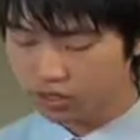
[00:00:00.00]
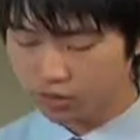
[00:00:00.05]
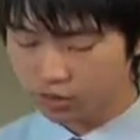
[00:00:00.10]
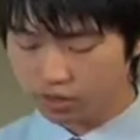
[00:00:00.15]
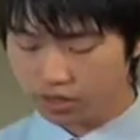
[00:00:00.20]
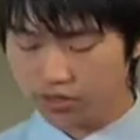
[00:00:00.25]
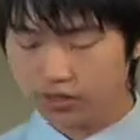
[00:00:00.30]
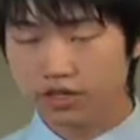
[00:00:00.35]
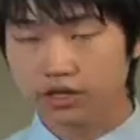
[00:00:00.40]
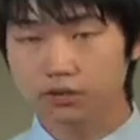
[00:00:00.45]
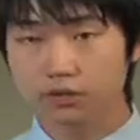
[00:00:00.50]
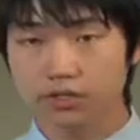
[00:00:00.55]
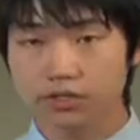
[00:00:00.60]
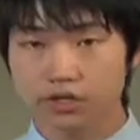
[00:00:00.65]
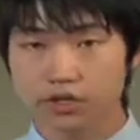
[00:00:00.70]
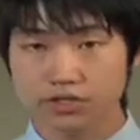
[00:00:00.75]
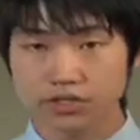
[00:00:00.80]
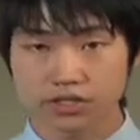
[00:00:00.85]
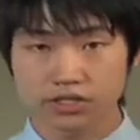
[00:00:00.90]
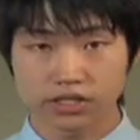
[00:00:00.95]
we think we
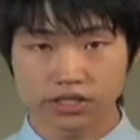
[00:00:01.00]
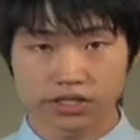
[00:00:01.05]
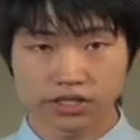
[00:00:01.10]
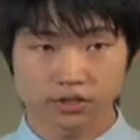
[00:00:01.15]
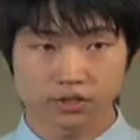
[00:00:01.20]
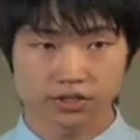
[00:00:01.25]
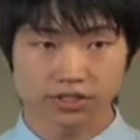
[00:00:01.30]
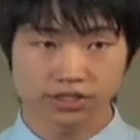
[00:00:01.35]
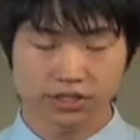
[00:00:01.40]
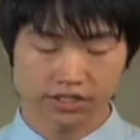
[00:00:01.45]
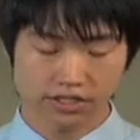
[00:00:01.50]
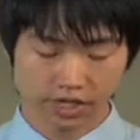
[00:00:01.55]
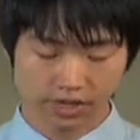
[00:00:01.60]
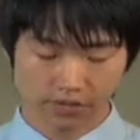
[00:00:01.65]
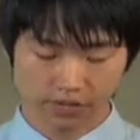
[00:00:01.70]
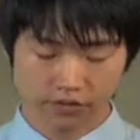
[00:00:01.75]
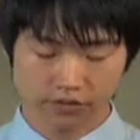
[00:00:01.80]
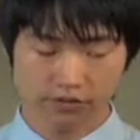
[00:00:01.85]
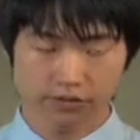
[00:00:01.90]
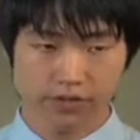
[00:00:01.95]
chose an interesting
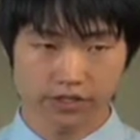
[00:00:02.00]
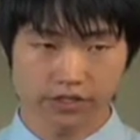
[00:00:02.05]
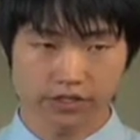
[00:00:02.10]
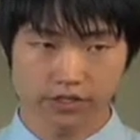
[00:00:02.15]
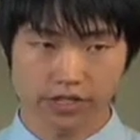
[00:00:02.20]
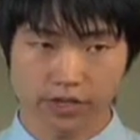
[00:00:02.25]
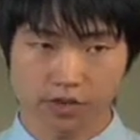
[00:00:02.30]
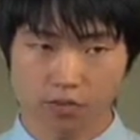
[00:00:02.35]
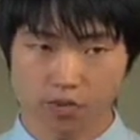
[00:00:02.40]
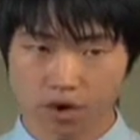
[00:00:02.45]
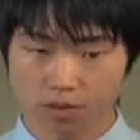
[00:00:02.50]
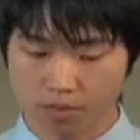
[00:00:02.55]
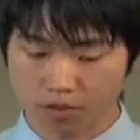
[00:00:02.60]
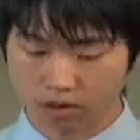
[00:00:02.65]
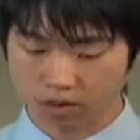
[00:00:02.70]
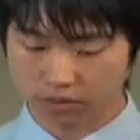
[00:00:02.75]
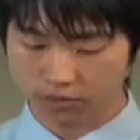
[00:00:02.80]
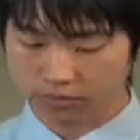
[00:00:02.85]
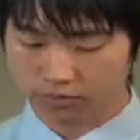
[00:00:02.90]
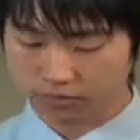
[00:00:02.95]
time to investigate
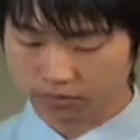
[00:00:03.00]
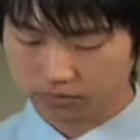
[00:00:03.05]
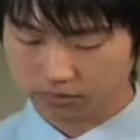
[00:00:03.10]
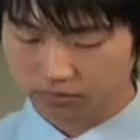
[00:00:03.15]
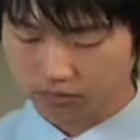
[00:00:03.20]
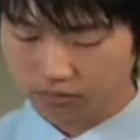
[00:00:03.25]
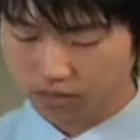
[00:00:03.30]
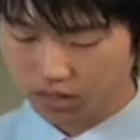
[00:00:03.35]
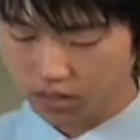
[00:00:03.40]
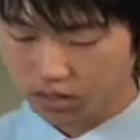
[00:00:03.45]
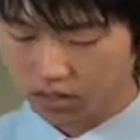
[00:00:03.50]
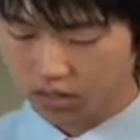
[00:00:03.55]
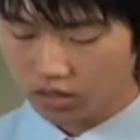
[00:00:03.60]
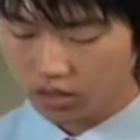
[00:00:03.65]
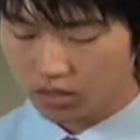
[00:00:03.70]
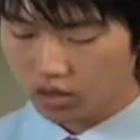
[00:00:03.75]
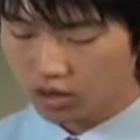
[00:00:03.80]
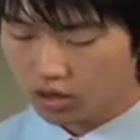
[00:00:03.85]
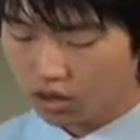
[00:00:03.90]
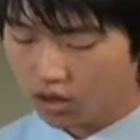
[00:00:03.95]
Walmart.
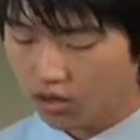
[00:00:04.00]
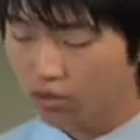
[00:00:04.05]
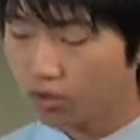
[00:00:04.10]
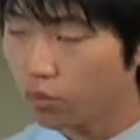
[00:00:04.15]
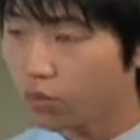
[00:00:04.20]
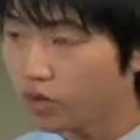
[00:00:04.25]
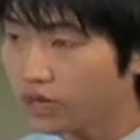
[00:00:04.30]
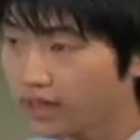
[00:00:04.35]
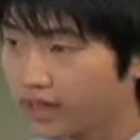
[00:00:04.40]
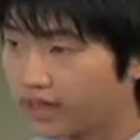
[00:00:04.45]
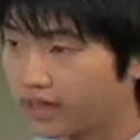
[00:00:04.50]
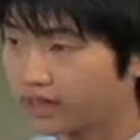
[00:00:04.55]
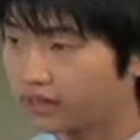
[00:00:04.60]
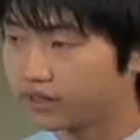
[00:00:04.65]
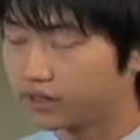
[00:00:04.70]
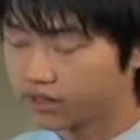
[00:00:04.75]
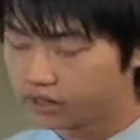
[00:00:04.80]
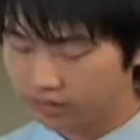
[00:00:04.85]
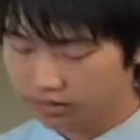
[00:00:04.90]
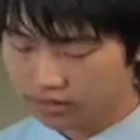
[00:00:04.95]
On the one
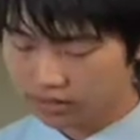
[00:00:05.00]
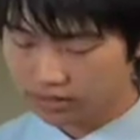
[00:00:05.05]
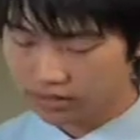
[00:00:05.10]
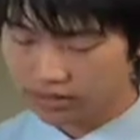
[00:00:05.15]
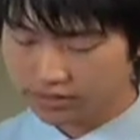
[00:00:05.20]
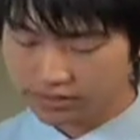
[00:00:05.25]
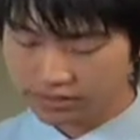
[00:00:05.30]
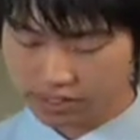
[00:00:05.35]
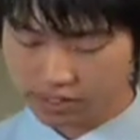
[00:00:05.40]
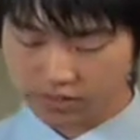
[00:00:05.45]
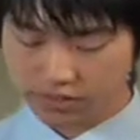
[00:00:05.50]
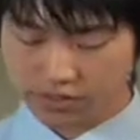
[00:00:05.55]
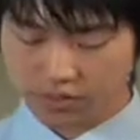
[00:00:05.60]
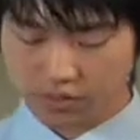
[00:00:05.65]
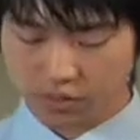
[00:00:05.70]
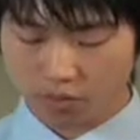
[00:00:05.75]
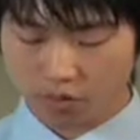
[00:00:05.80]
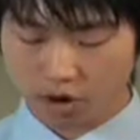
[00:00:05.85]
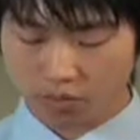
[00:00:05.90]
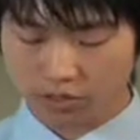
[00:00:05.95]
hand, it seems
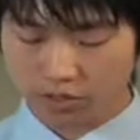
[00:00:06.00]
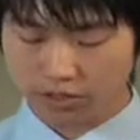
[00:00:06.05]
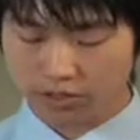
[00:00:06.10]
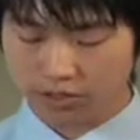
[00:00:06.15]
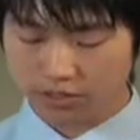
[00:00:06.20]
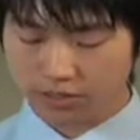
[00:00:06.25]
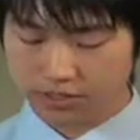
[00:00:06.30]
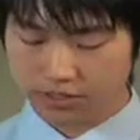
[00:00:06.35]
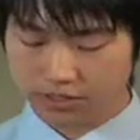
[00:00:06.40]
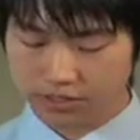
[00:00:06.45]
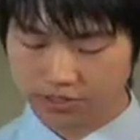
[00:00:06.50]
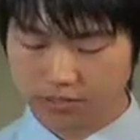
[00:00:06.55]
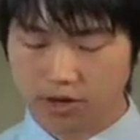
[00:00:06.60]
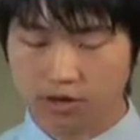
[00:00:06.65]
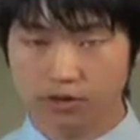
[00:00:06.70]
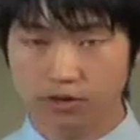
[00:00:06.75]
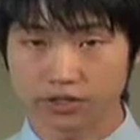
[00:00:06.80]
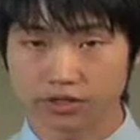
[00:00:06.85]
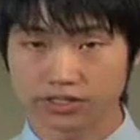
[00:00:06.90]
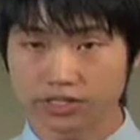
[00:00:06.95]
that Walmart's business
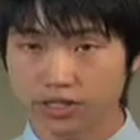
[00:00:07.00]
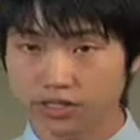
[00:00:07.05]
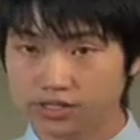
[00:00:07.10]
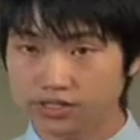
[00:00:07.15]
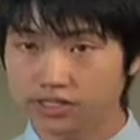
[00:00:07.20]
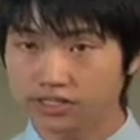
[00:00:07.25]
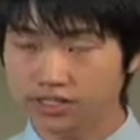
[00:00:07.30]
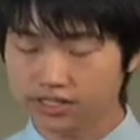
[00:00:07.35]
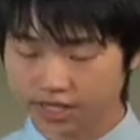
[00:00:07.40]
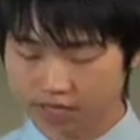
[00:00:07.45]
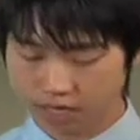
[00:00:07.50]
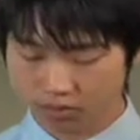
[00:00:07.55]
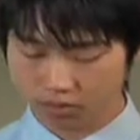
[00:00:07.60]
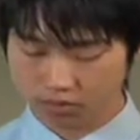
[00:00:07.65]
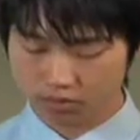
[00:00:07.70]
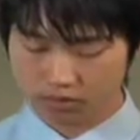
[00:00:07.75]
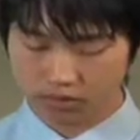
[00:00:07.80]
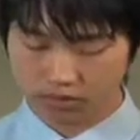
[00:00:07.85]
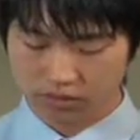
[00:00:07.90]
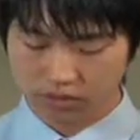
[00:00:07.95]
model is
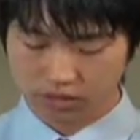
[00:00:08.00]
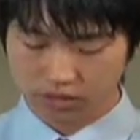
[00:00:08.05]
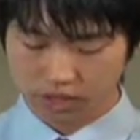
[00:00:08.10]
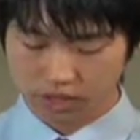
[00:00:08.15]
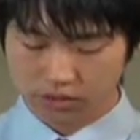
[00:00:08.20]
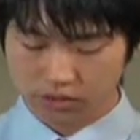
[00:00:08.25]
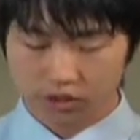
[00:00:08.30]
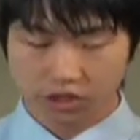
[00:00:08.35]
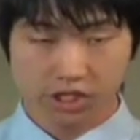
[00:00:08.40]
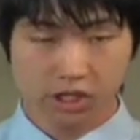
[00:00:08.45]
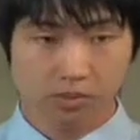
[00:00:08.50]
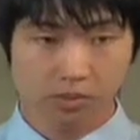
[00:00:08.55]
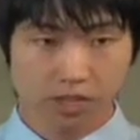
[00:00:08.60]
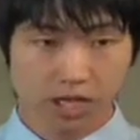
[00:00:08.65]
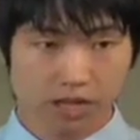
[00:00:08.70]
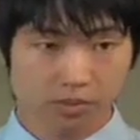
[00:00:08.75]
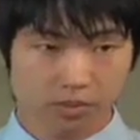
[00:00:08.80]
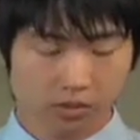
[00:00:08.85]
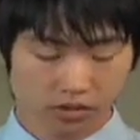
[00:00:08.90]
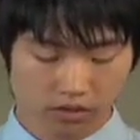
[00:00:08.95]
unsustainable. Cheap
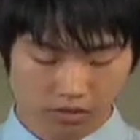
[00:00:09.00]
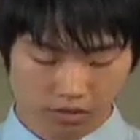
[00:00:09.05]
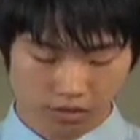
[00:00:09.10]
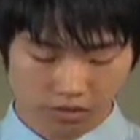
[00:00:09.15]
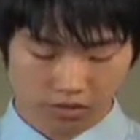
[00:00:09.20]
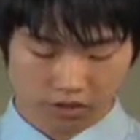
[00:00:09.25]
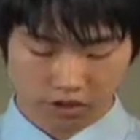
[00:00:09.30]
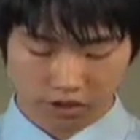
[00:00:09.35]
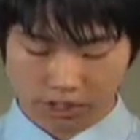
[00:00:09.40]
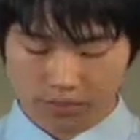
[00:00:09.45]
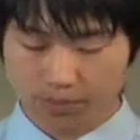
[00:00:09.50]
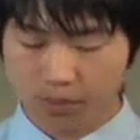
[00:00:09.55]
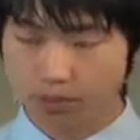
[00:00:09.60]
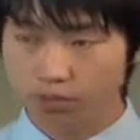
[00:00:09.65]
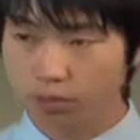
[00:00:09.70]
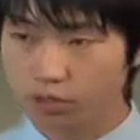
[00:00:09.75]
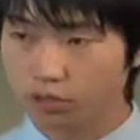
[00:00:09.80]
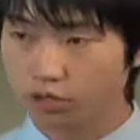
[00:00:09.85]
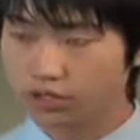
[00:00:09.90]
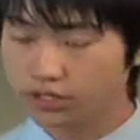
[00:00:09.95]
labor, cheap
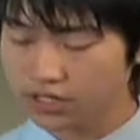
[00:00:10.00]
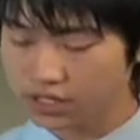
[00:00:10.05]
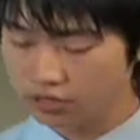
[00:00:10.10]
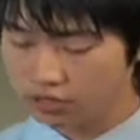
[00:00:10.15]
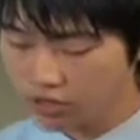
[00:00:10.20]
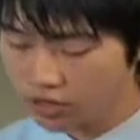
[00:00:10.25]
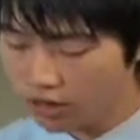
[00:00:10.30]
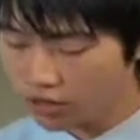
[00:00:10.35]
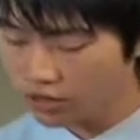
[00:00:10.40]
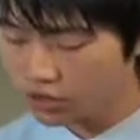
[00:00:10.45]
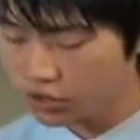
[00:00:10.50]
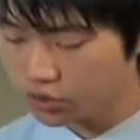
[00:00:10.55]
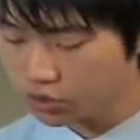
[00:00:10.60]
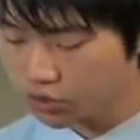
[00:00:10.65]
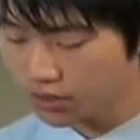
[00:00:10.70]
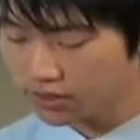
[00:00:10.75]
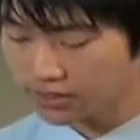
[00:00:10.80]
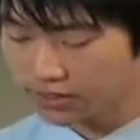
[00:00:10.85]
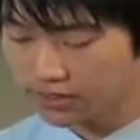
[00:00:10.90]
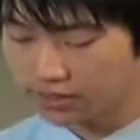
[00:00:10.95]
imports, and large
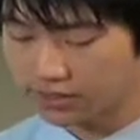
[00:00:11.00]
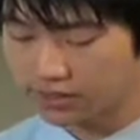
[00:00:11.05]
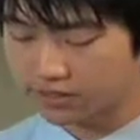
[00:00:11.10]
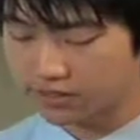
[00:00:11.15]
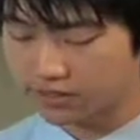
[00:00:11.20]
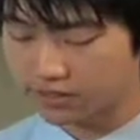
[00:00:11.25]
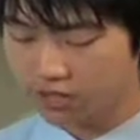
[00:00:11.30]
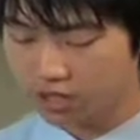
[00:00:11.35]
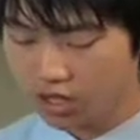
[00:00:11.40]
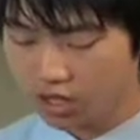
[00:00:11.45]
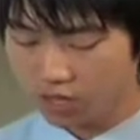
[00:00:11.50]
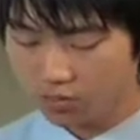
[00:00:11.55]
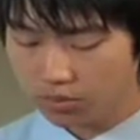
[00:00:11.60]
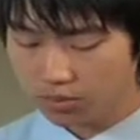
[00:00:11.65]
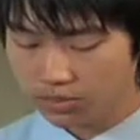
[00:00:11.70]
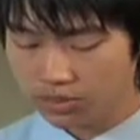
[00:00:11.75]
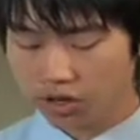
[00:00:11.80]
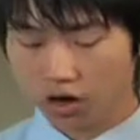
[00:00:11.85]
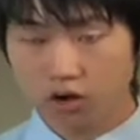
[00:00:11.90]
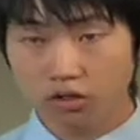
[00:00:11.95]
quantities,
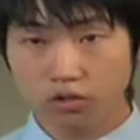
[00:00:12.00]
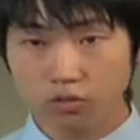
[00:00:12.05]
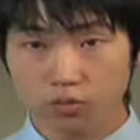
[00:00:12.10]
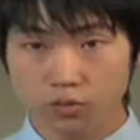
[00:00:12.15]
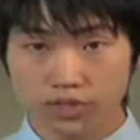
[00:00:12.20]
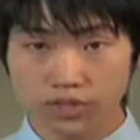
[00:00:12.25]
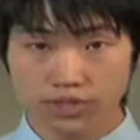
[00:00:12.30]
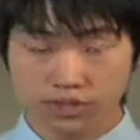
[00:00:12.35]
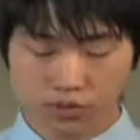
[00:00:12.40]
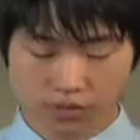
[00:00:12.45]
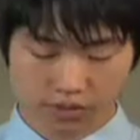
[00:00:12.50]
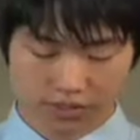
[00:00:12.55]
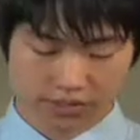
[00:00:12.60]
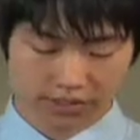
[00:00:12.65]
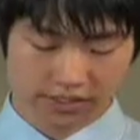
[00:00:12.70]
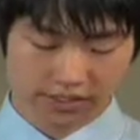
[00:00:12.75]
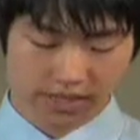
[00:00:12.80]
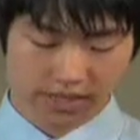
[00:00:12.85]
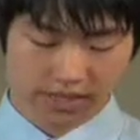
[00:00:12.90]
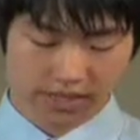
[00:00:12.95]
plus all the
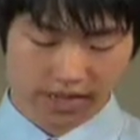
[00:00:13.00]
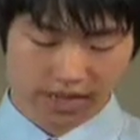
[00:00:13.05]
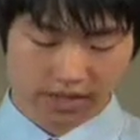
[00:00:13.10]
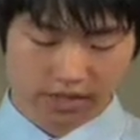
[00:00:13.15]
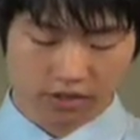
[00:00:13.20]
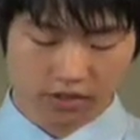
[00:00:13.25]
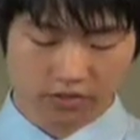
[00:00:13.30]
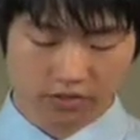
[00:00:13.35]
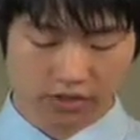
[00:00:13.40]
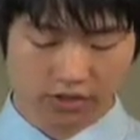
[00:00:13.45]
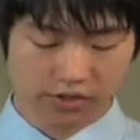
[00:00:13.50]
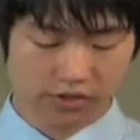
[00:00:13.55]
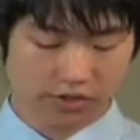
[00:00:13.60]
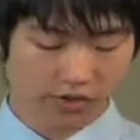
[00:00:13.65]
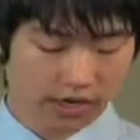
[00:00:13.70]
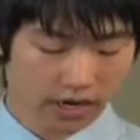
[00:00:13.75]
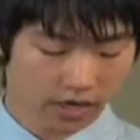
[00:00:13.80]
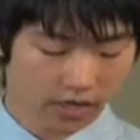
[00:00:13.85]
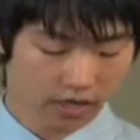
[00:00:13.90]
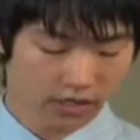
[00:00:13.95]
resources and negative
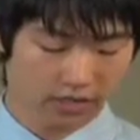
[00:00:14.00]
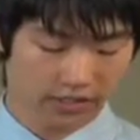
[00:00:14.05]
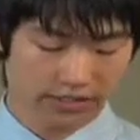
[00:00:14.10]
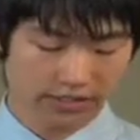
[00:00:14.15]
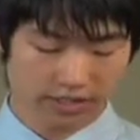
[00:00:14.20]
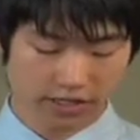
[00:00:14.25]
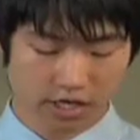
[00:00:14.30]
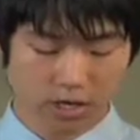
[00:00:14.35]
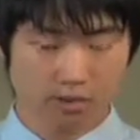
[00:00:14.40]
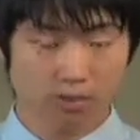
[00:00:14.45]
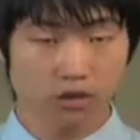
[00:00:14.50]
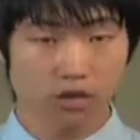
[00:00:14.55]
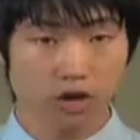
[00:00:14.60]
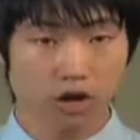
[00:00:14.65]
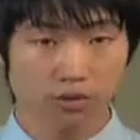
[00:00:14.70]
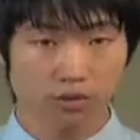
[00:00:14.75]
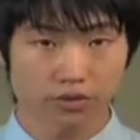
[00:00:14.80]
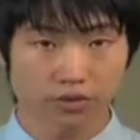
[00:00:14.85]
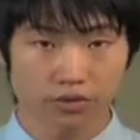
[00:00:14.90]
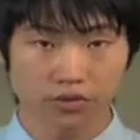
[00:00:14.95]
externalities that come
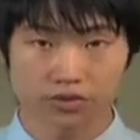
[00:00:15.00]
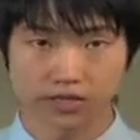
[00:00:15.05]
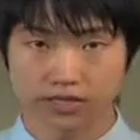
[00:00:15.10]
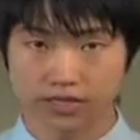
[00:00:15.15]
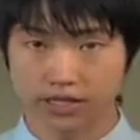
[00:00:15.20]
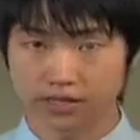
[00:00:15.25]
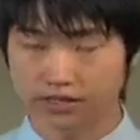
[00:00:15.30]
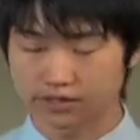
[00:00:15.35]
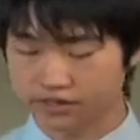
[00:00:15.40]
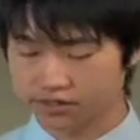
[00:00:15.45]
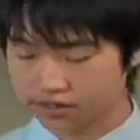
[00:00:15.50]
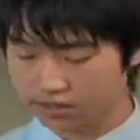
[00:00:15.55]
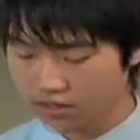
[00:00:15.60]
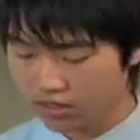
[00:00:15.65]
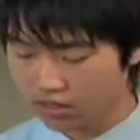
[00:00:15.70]
along with those things.